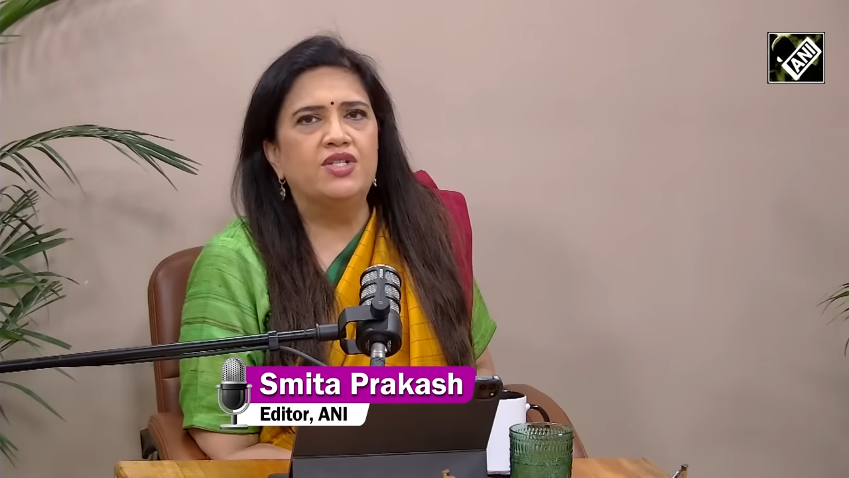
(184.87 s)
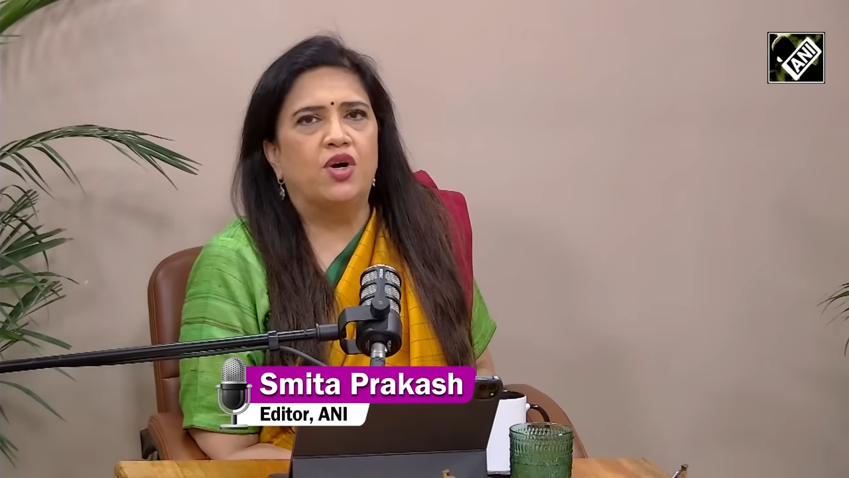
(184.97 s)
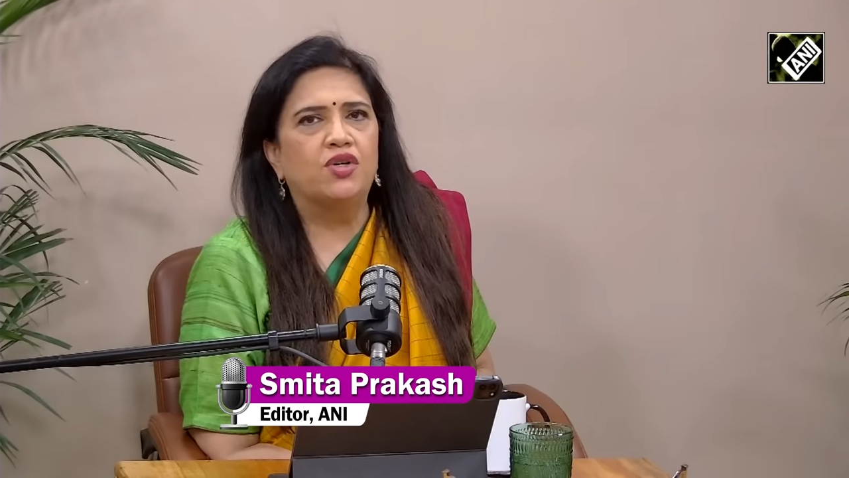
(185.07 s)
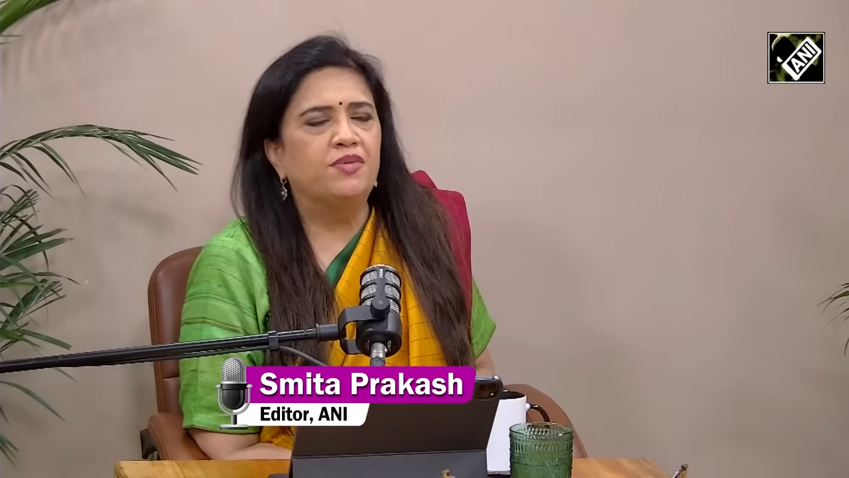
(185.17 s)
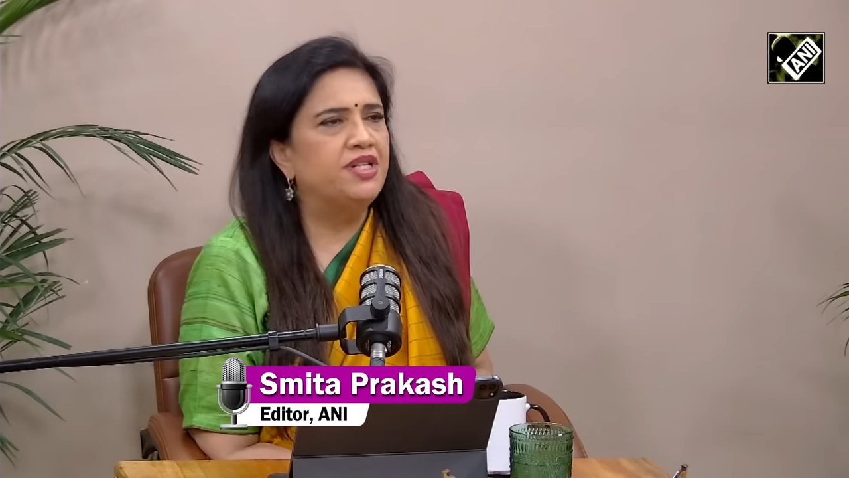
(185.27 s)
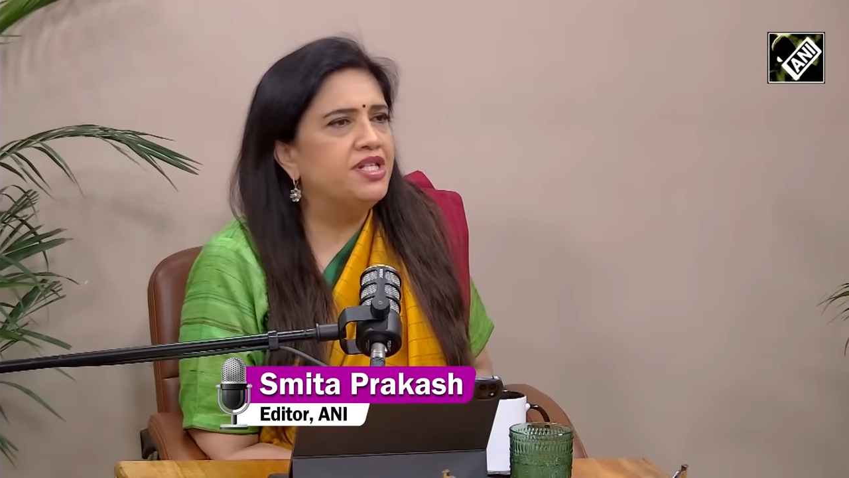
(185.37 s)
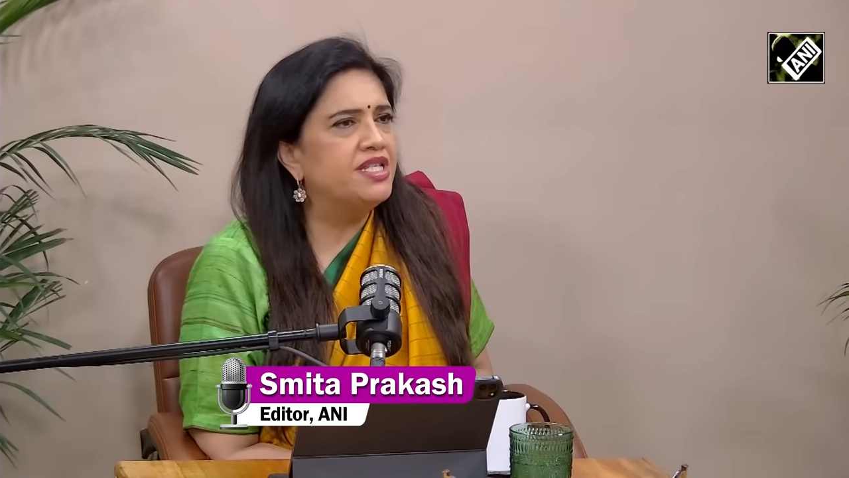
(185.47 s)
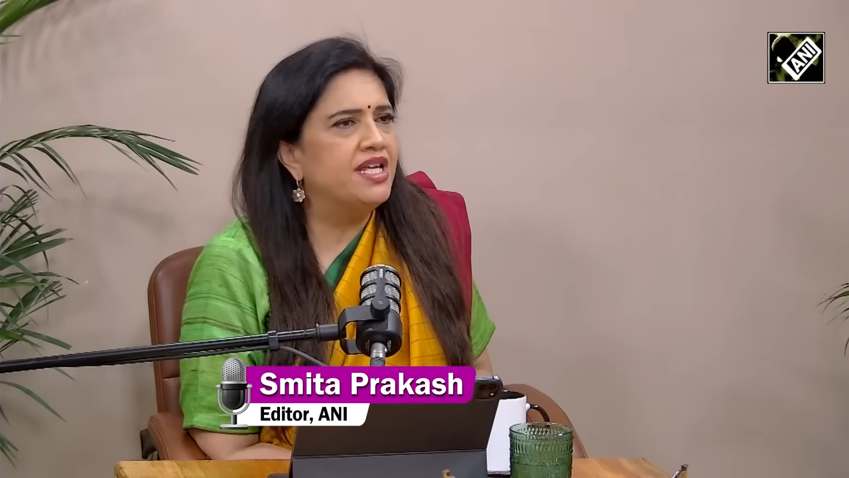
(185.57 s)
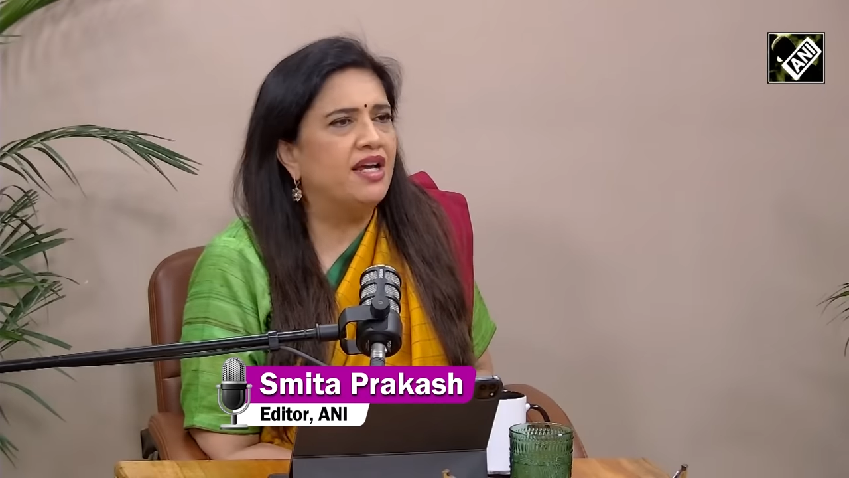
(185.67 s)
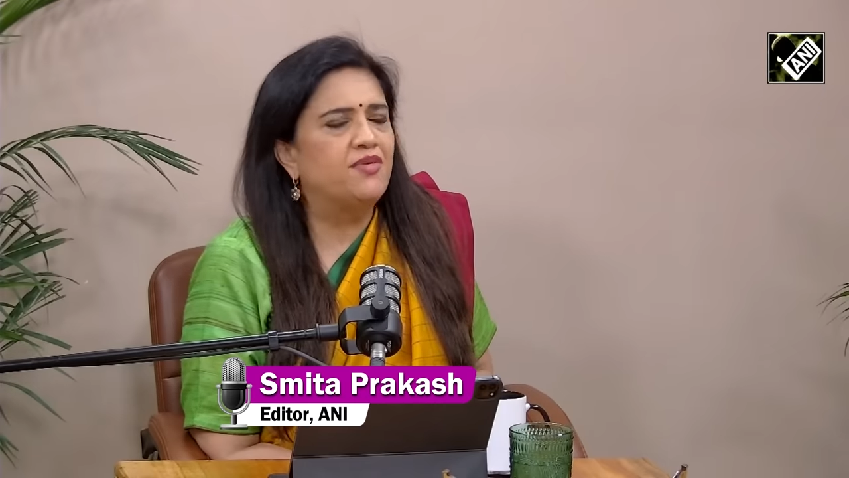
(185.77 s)

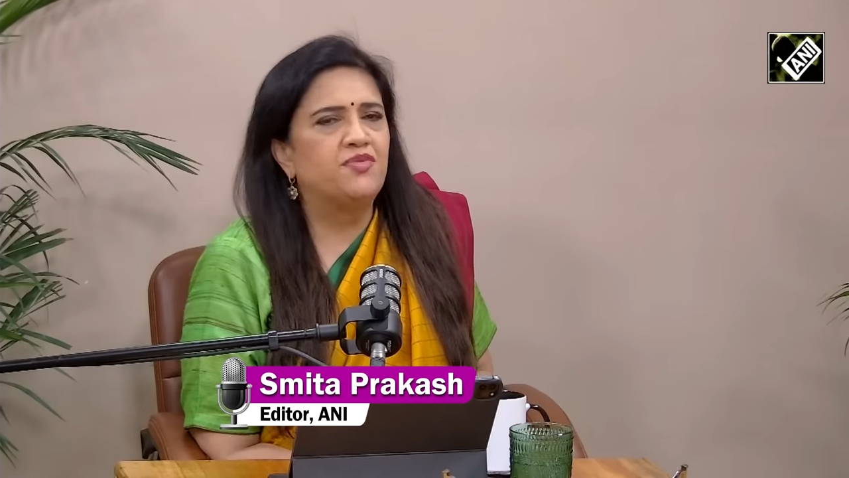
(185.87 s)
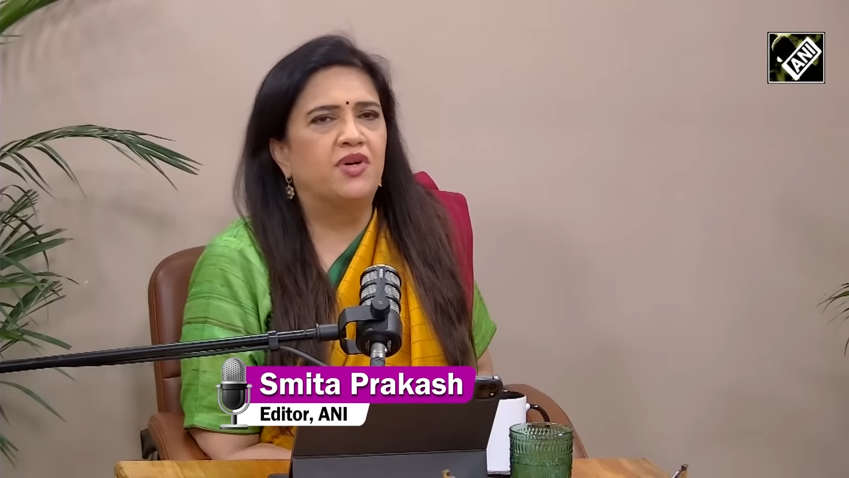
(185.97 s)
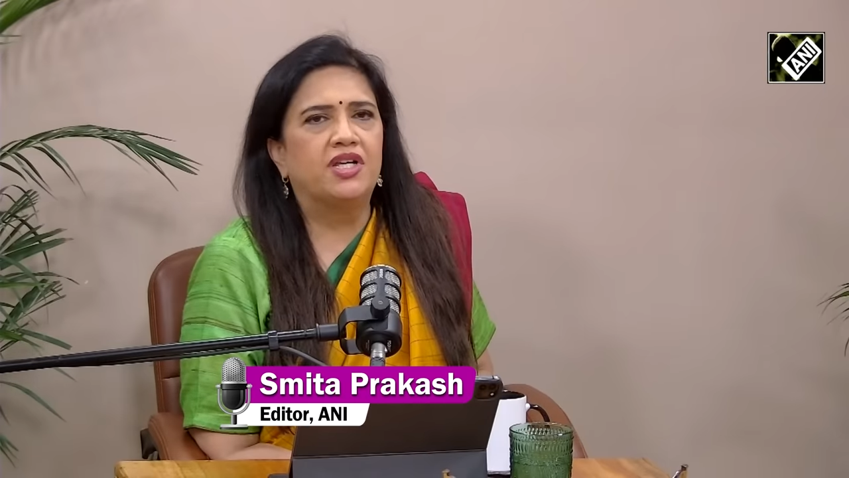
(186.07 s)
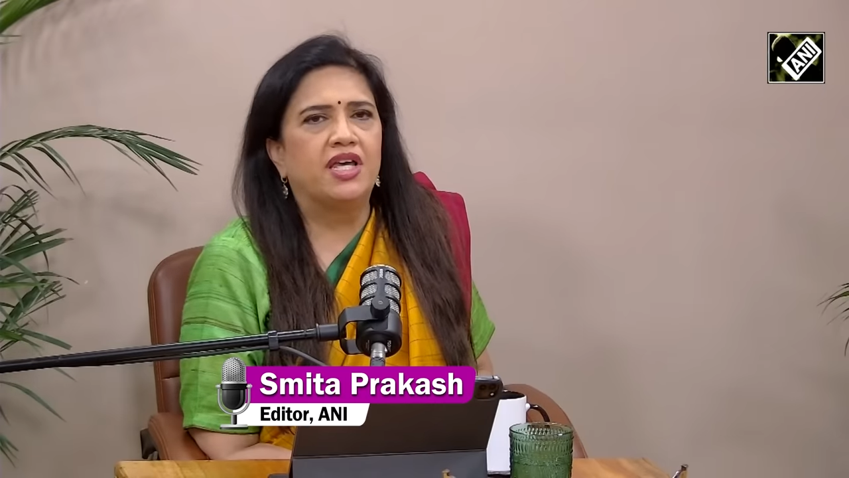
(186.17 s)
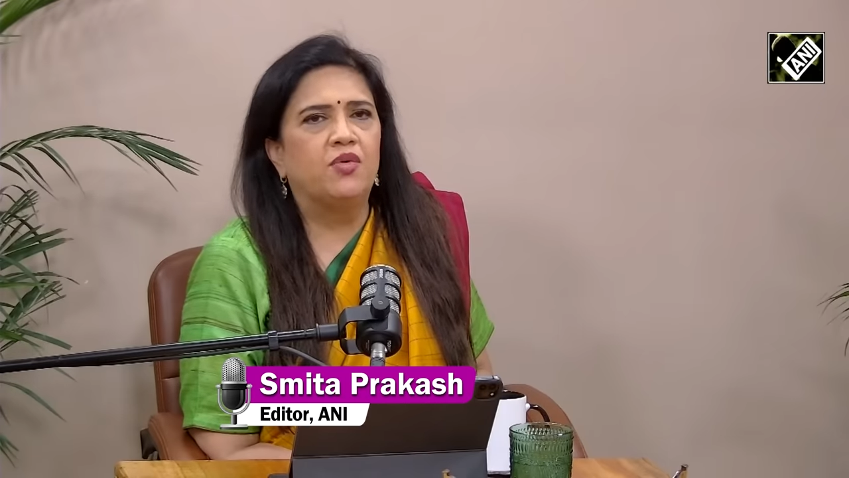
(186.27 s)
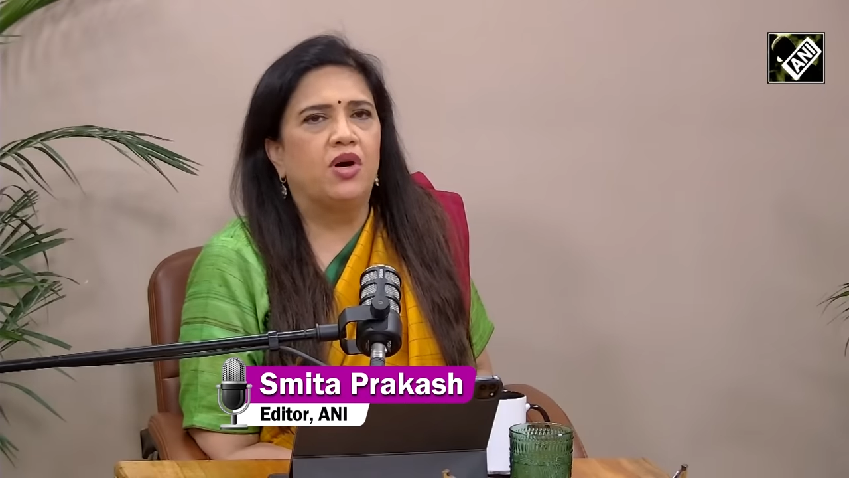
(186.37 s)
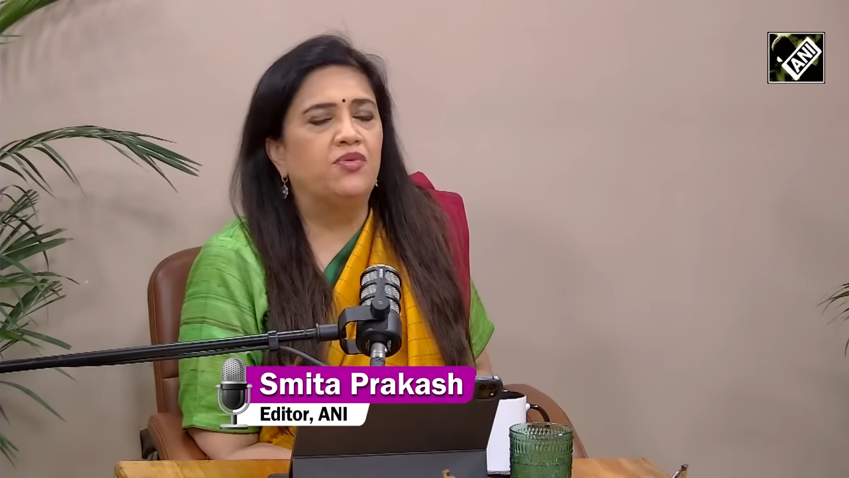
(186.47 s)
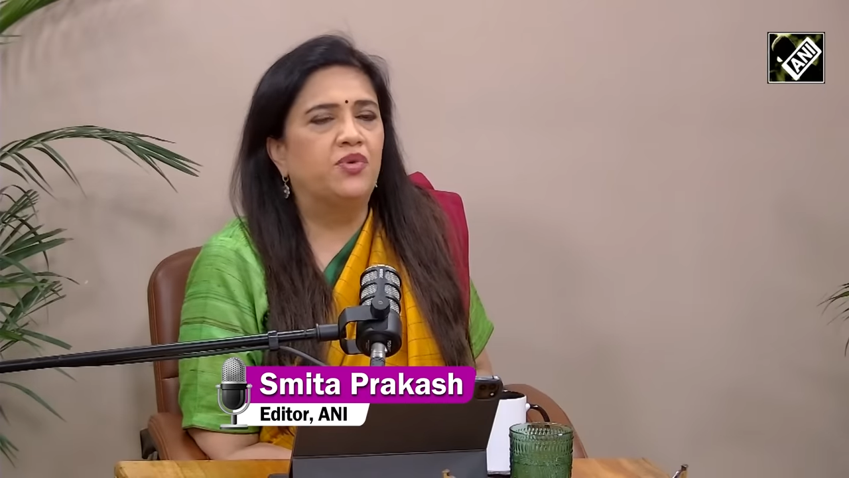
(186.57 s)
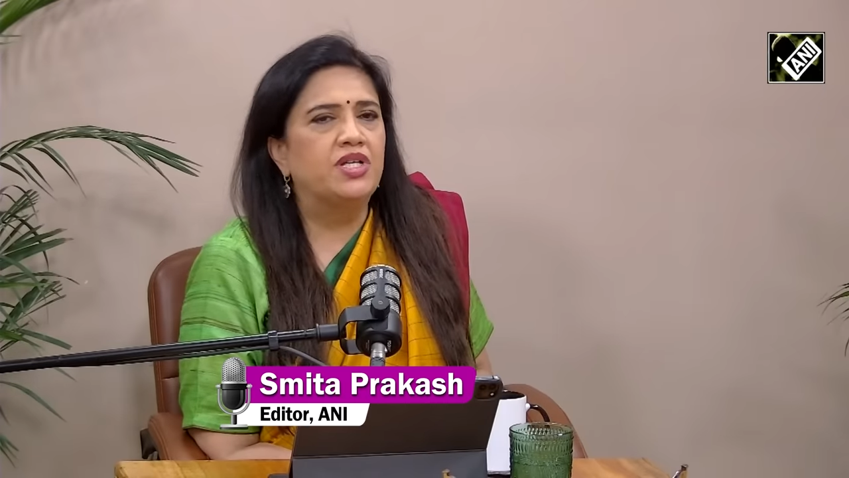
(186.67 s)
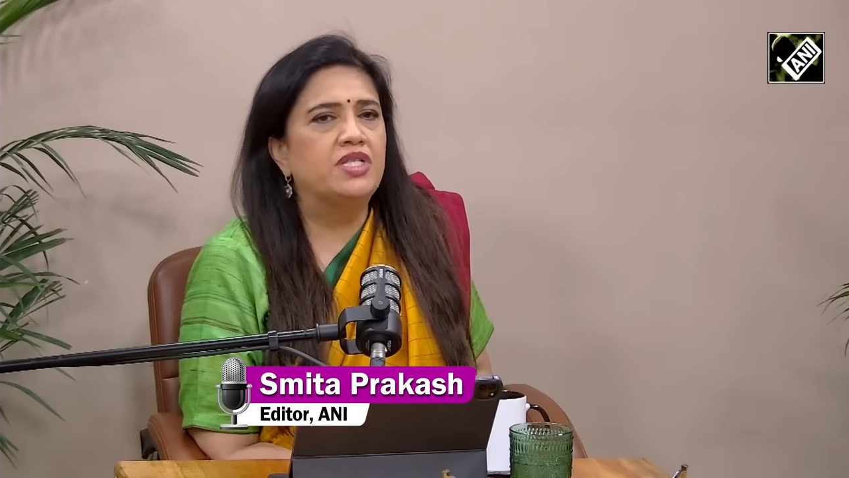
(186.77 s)
documentaries that I was working on
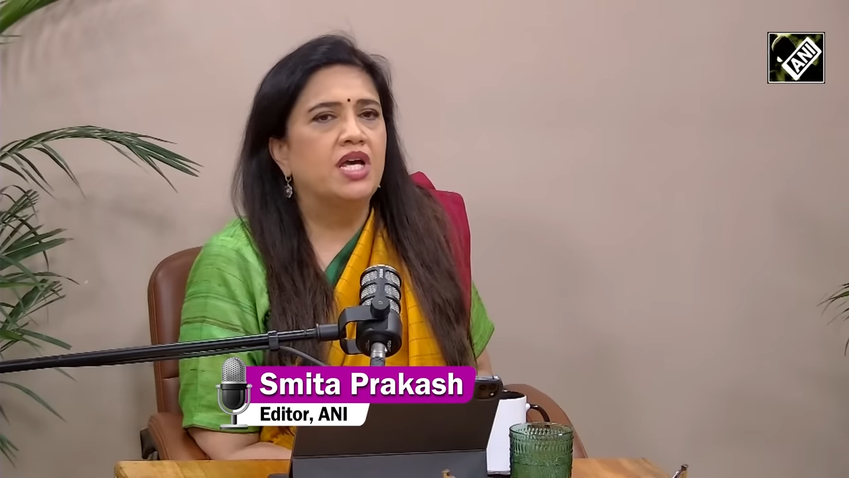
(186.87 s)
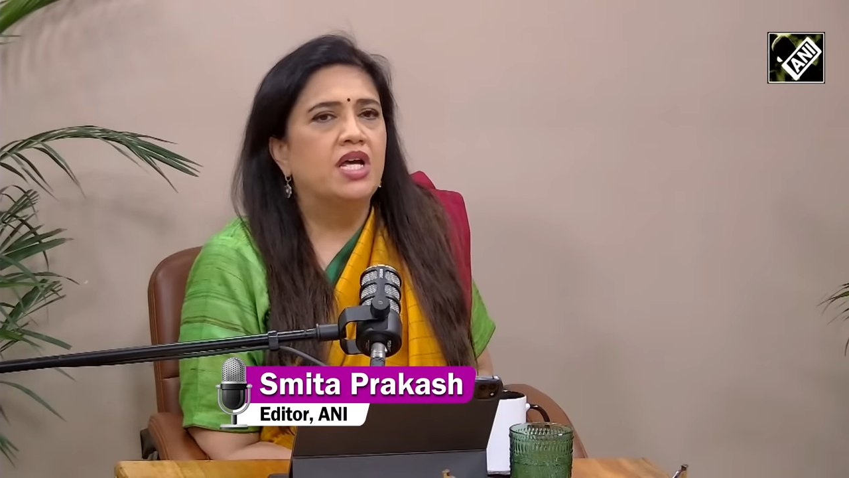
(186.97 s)
was